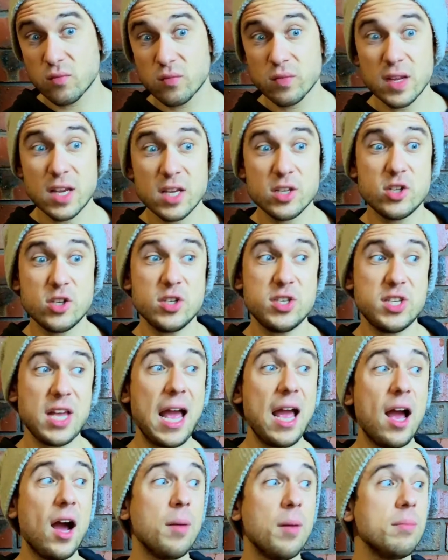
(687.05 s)
So say
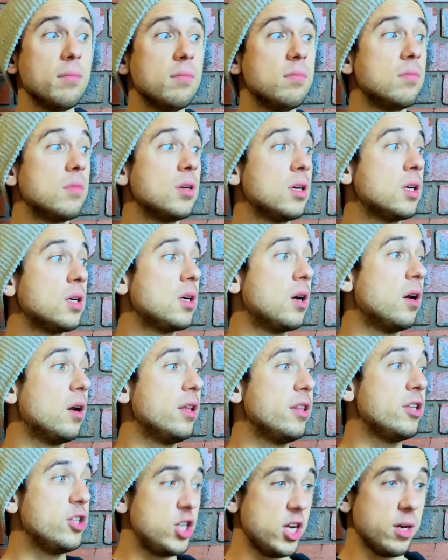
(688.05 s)
I'm going to the
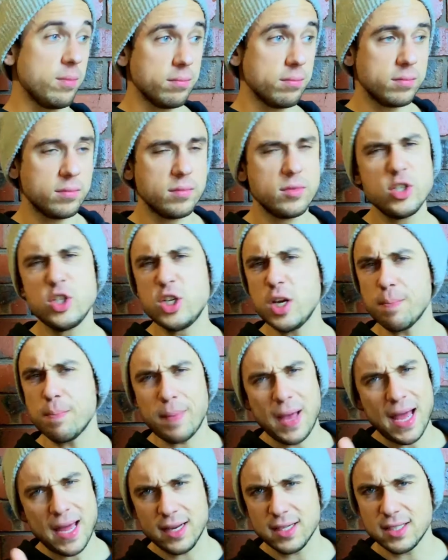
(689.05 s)
gym,
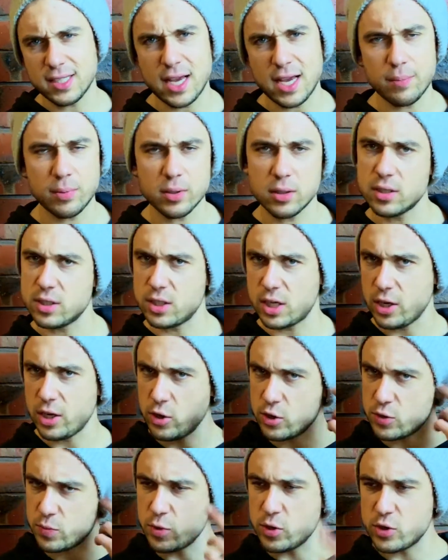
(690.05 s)
bad example because I use
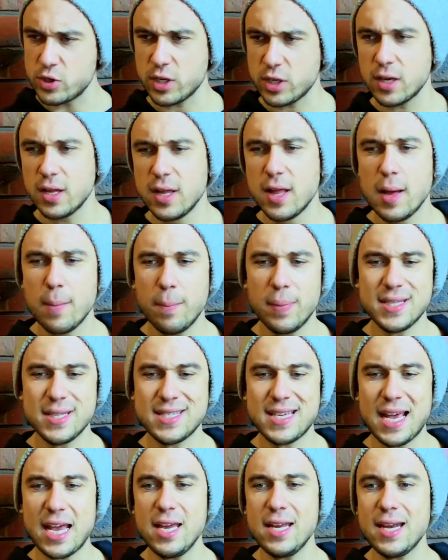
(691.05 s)
music, but
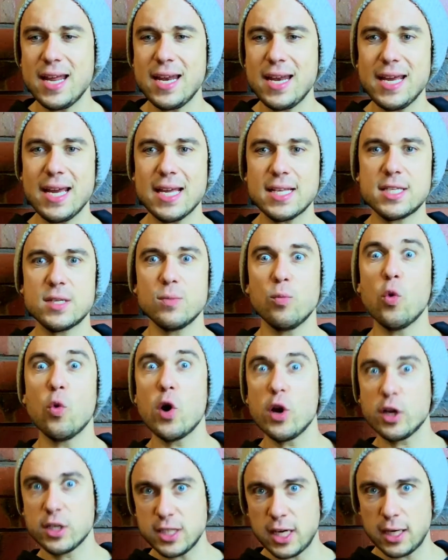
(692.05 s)
say you need to get some work
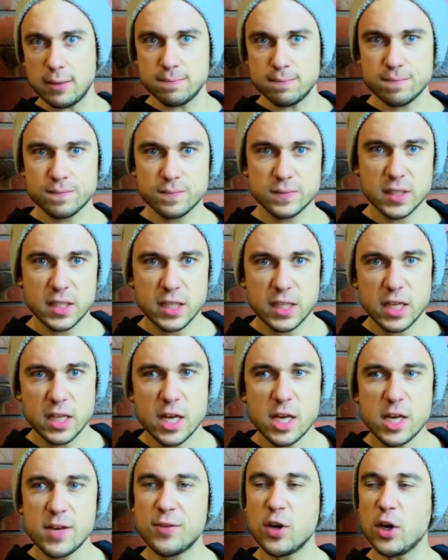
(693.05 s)
done.
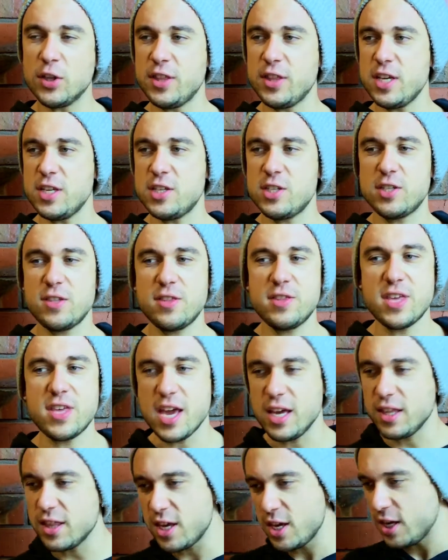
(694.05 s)
You've got this thing
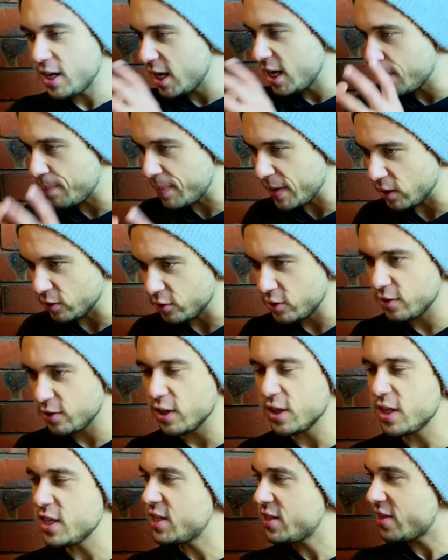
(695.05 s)
that you need to build. You've got
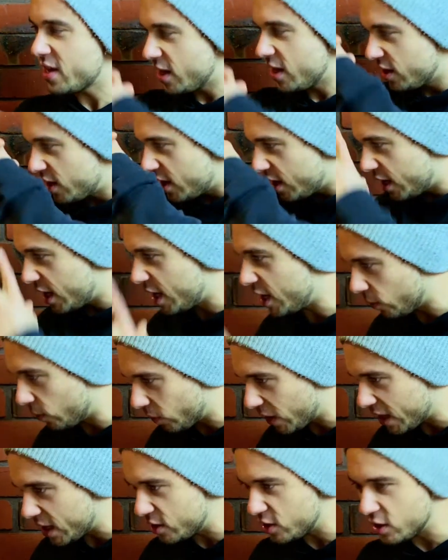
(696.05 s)
this thing that you need to
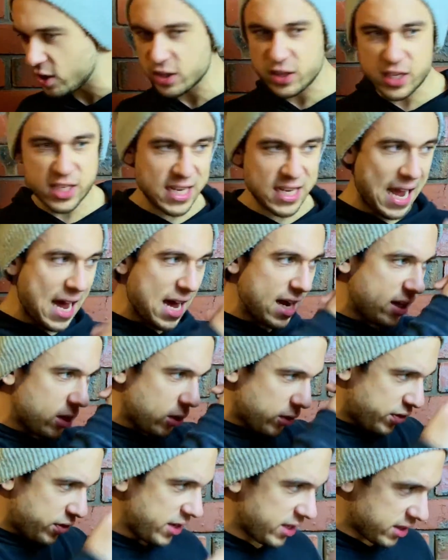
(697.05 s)
read. You've got this article
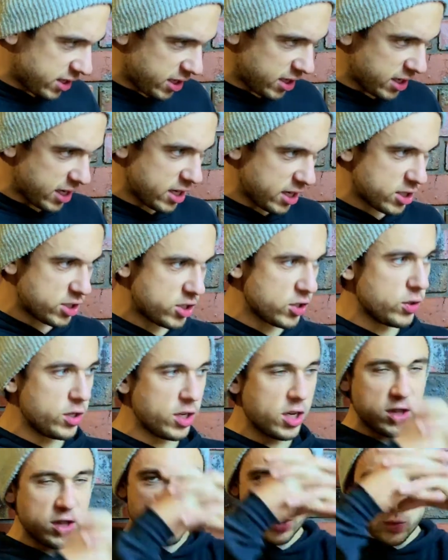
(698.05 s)
thing that you need to do. You've
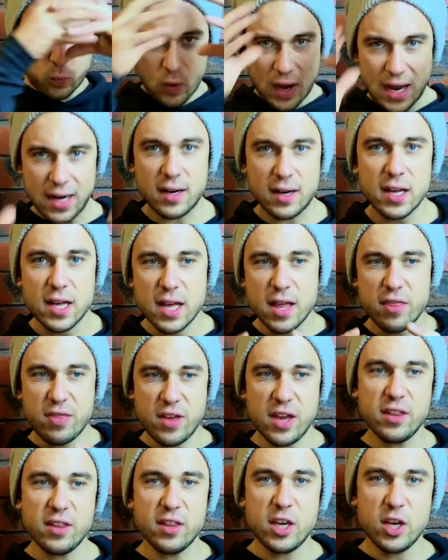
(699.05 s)
got this one thing
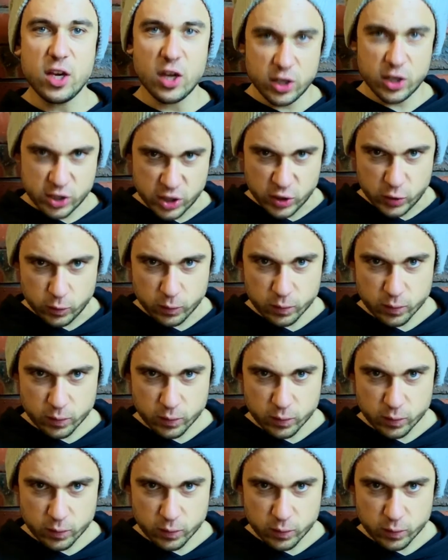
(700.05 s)
that you got to do.